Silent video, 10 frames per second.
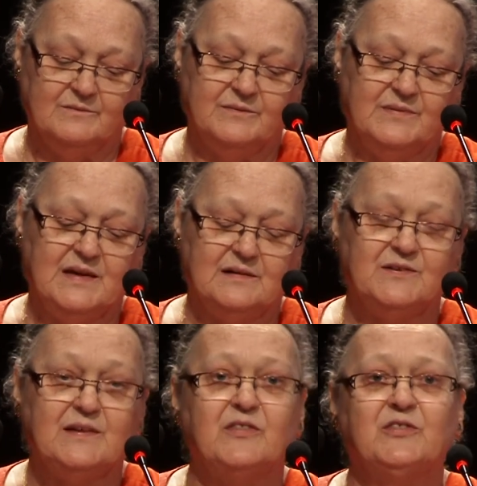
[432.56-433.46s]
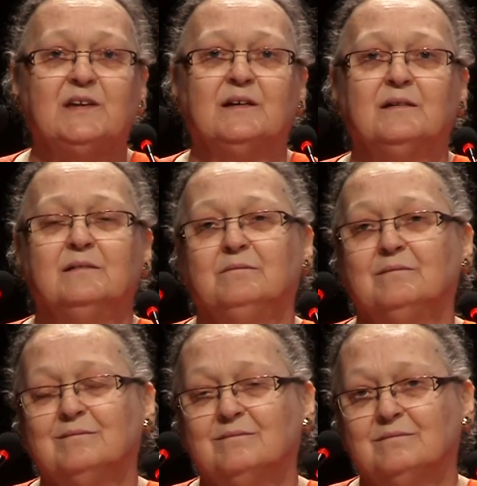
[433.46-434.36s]
There is nothing
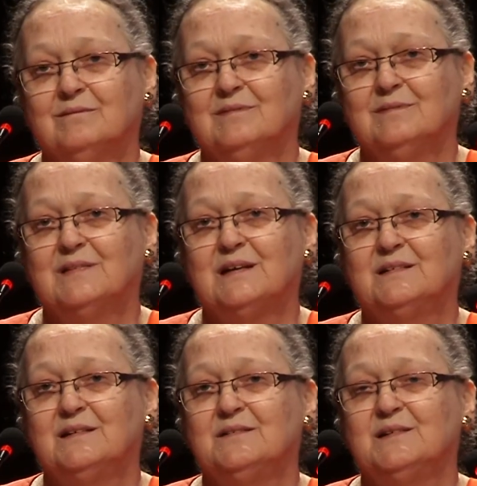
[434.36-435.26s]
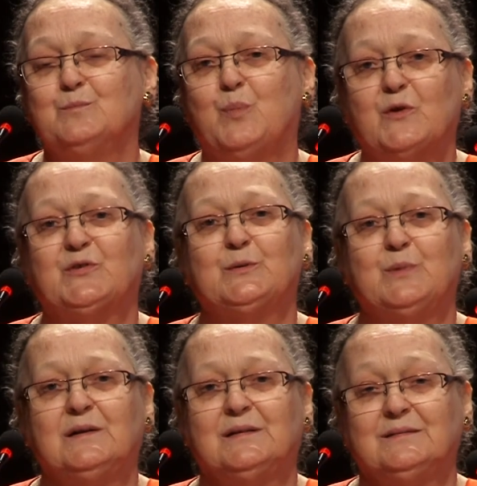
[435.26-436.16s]
that is
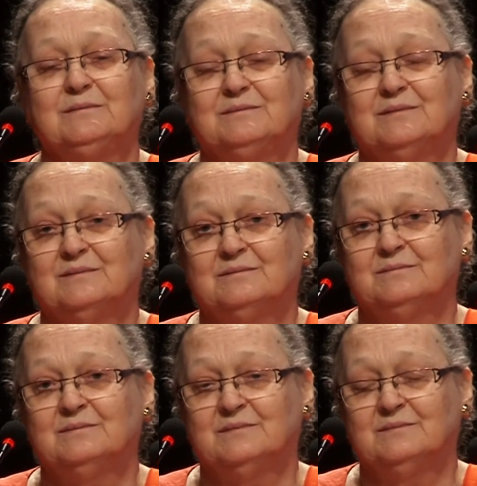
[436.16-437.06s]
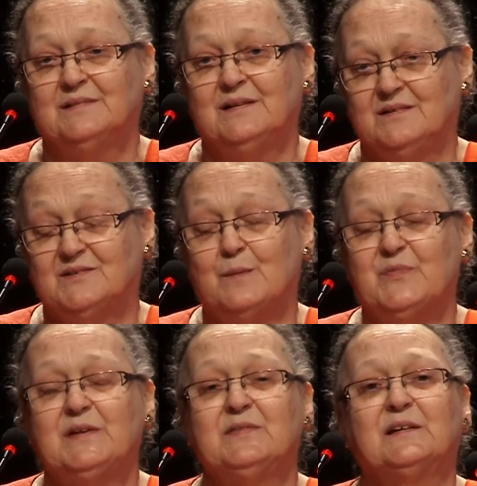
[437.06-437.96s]
impossible.
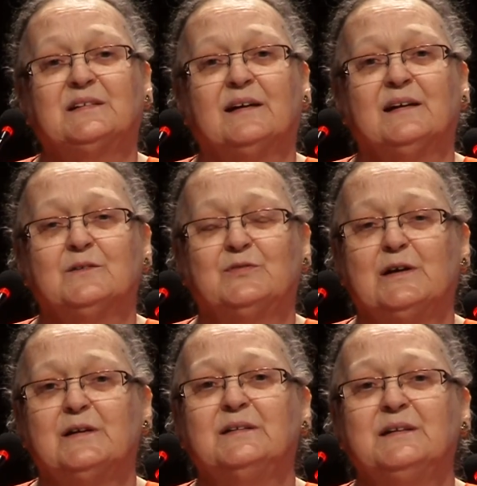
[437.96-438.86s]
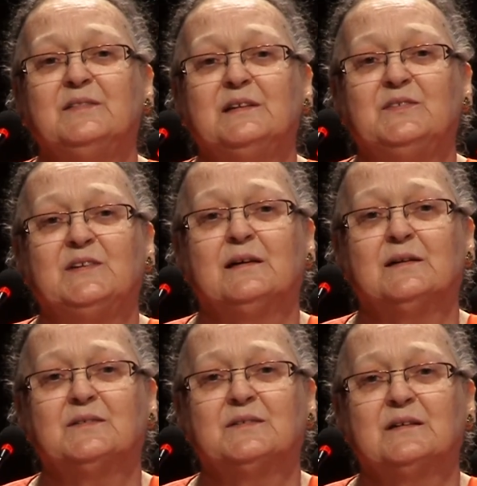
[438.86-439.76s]
Something that I have learned in these
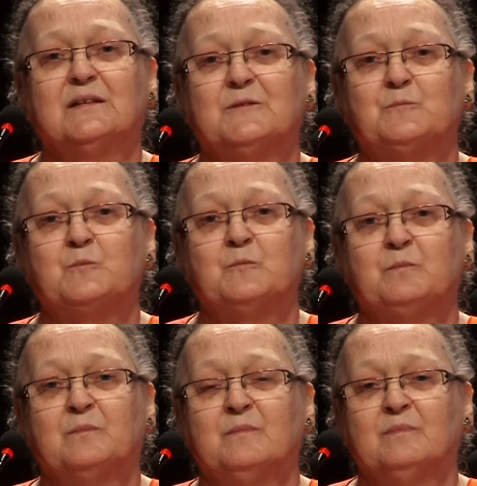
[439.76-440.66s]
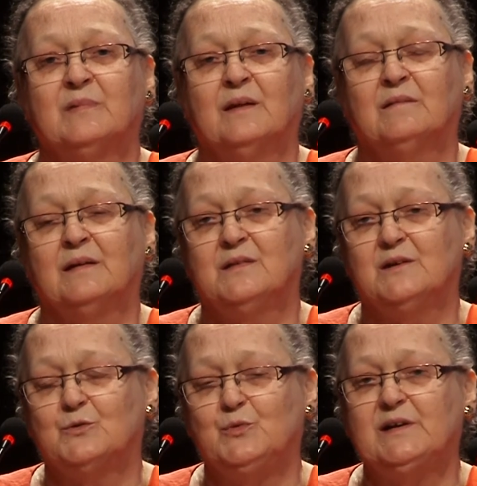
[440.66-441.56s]
years,
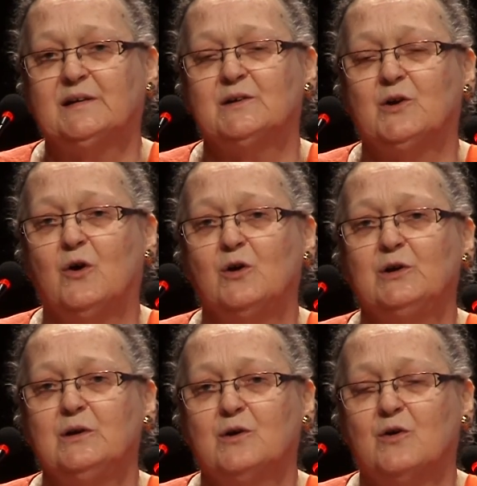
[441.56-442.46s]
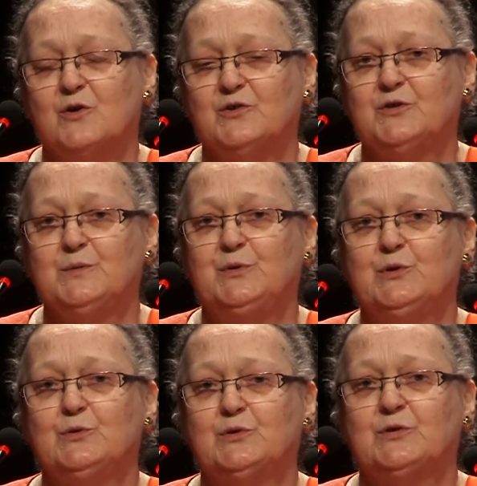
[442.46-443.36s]
that we can all
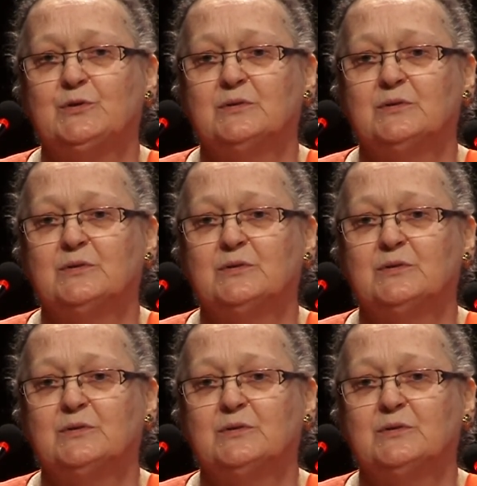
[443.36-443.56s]
contribute